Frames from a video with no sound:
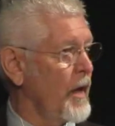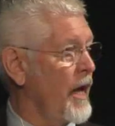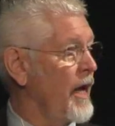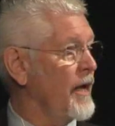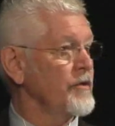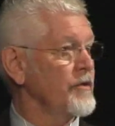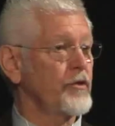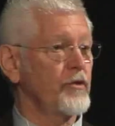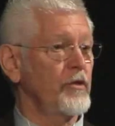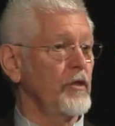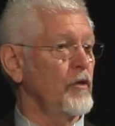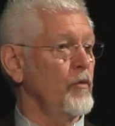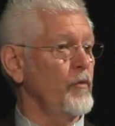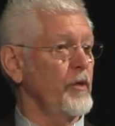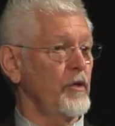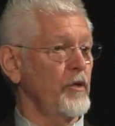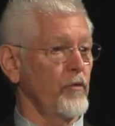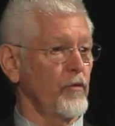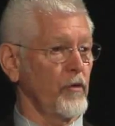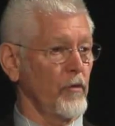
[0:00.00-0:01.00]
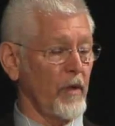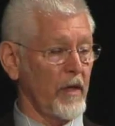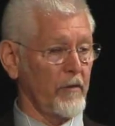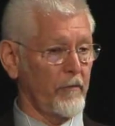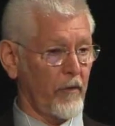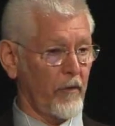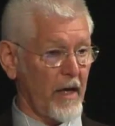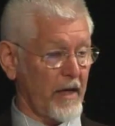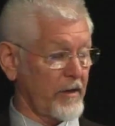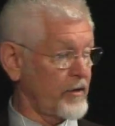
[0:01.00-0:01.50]
And still we do the
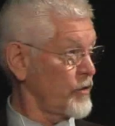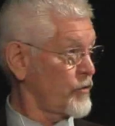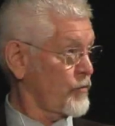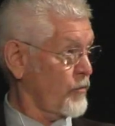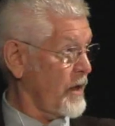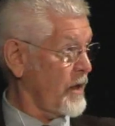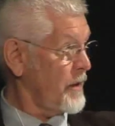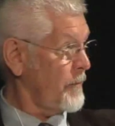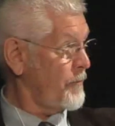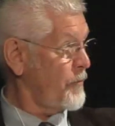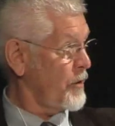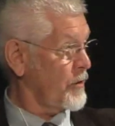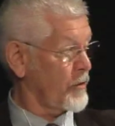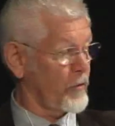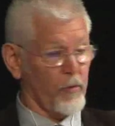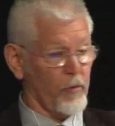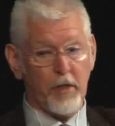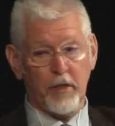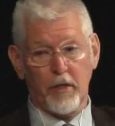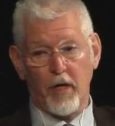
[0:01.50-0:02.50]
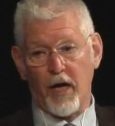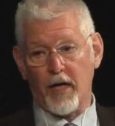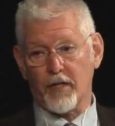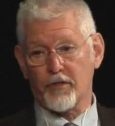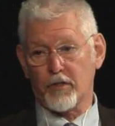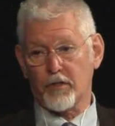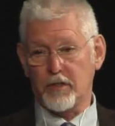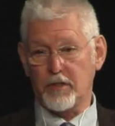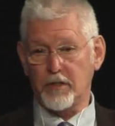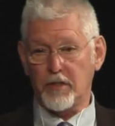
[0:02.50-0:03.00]
red flags. It's right up there, green
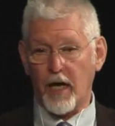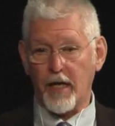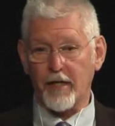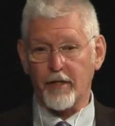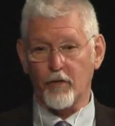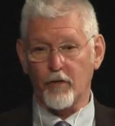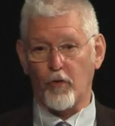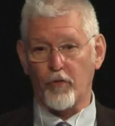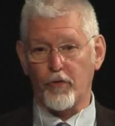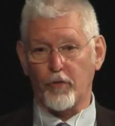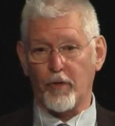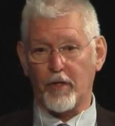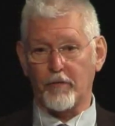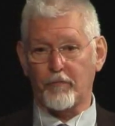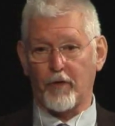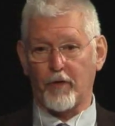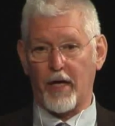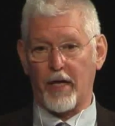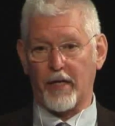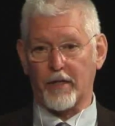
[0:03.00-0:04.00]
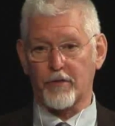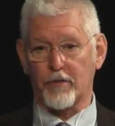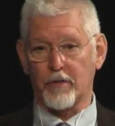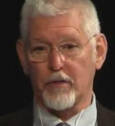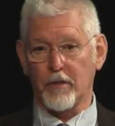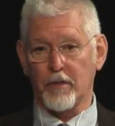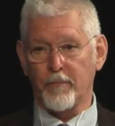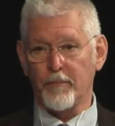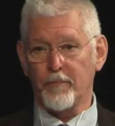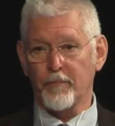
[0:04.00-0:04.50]
dots. Got to know the red flags.
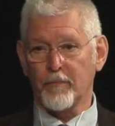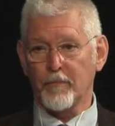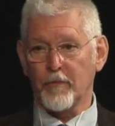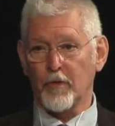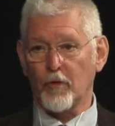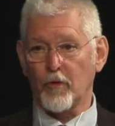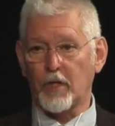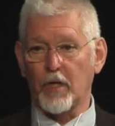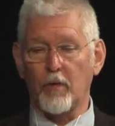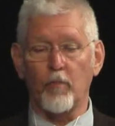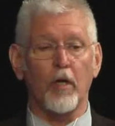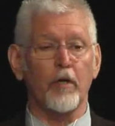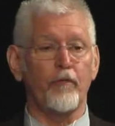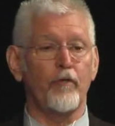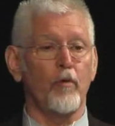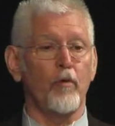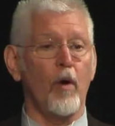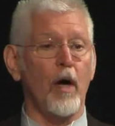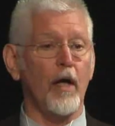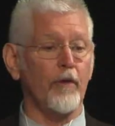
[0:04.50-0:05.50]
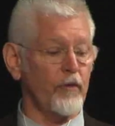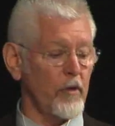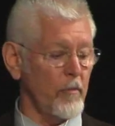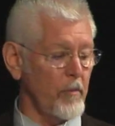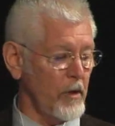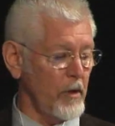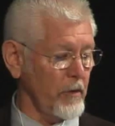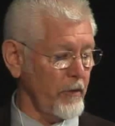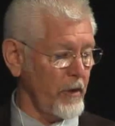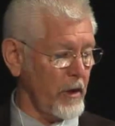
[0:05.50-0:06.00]
Okay, well, if you want
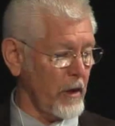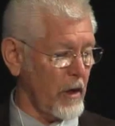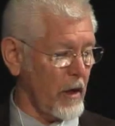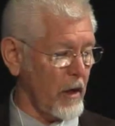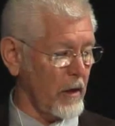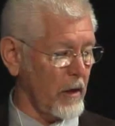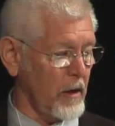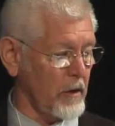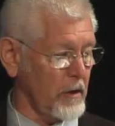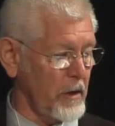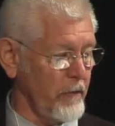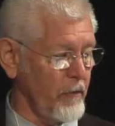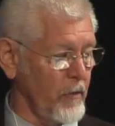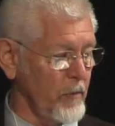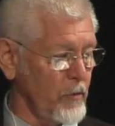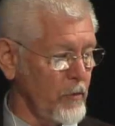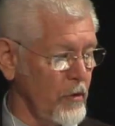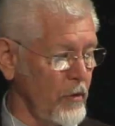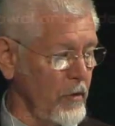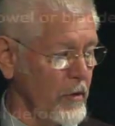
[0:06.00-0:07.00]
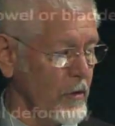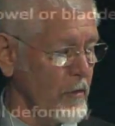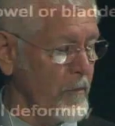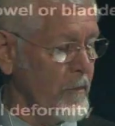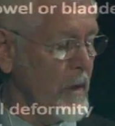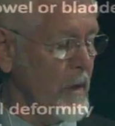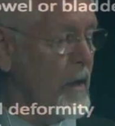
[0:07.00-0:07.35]
them, here they are. I'll give them to you.